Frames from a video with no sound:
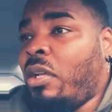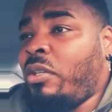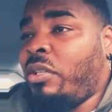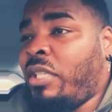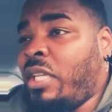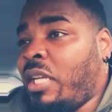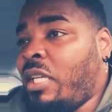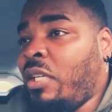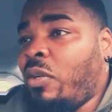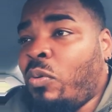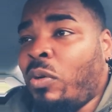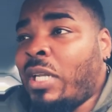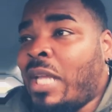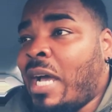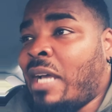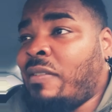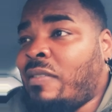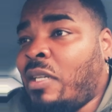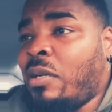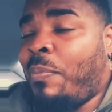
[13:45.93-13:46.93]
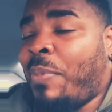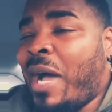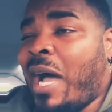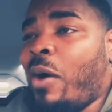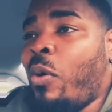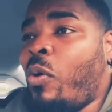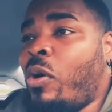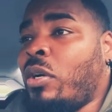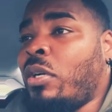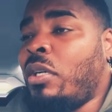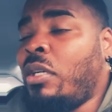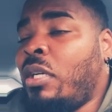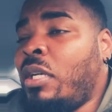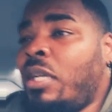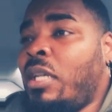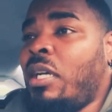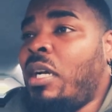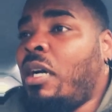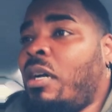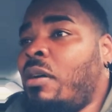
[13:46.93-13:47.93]
The equalizer, the power.
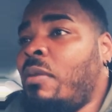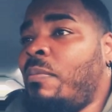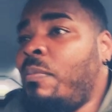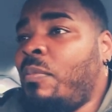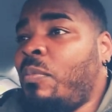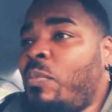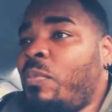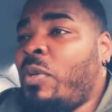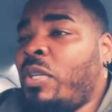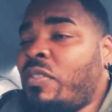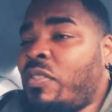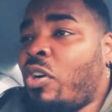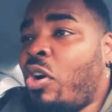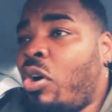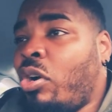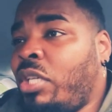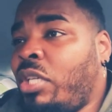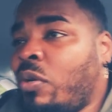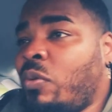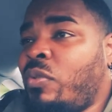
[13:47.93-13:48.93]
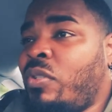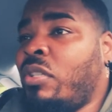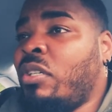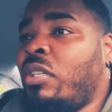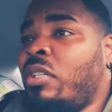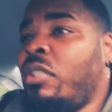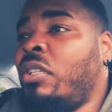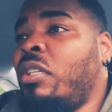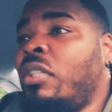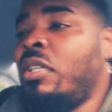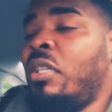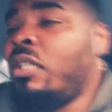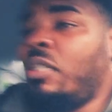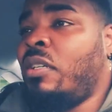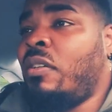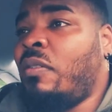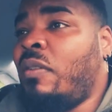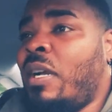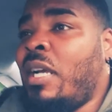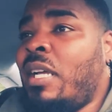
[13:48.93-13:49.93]
His cardio's good,
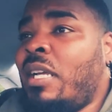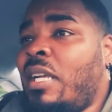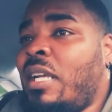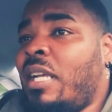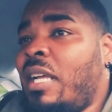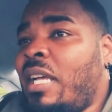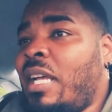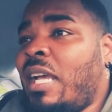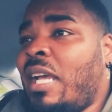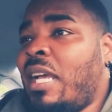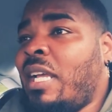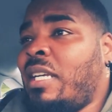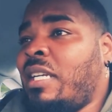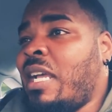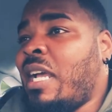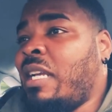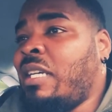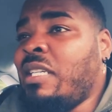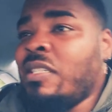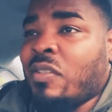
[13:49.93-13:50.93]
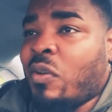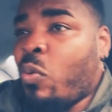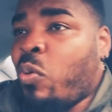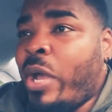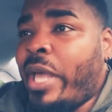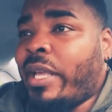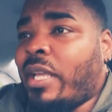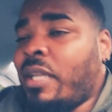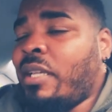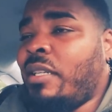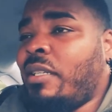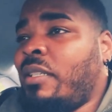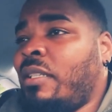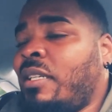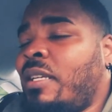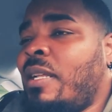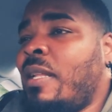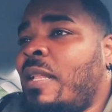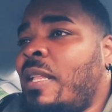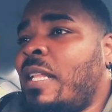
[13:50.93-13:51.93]
right? And he's quick.
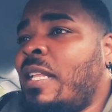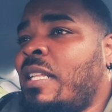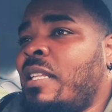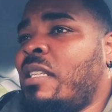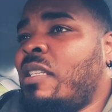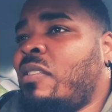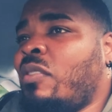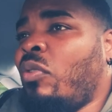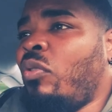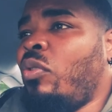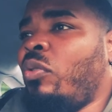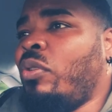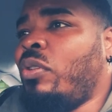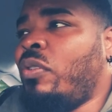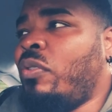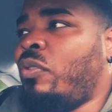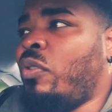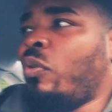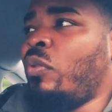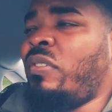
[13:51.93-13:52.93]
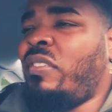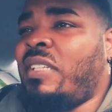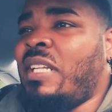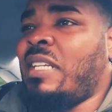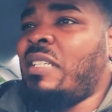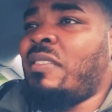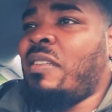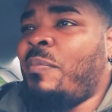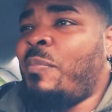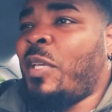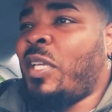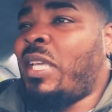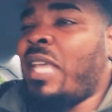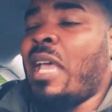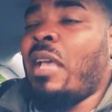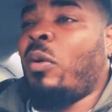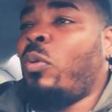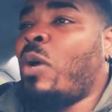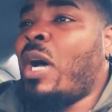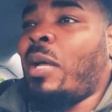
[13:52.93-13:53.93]
So those things have been
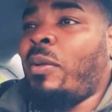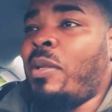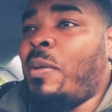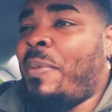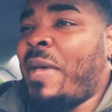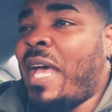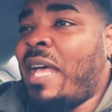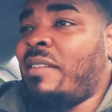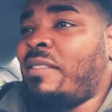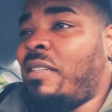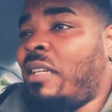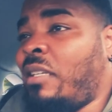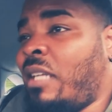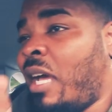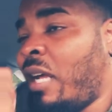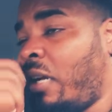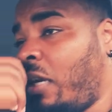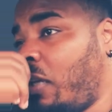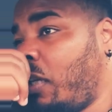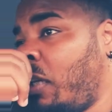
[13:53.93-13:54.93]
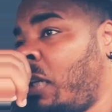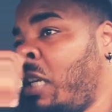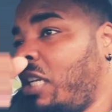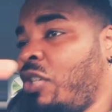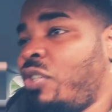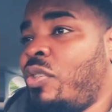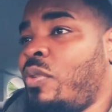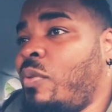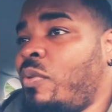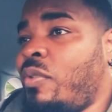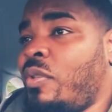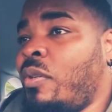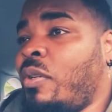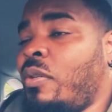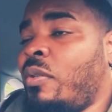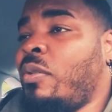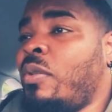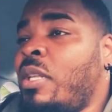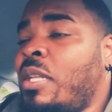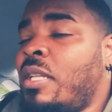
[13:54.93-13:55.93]
getting Wilder past a lot of issues,
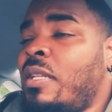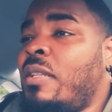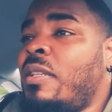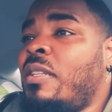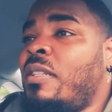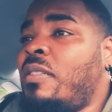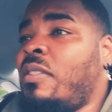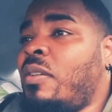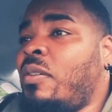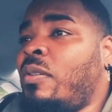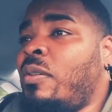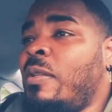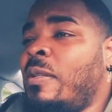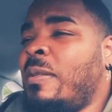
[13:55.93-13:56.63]
So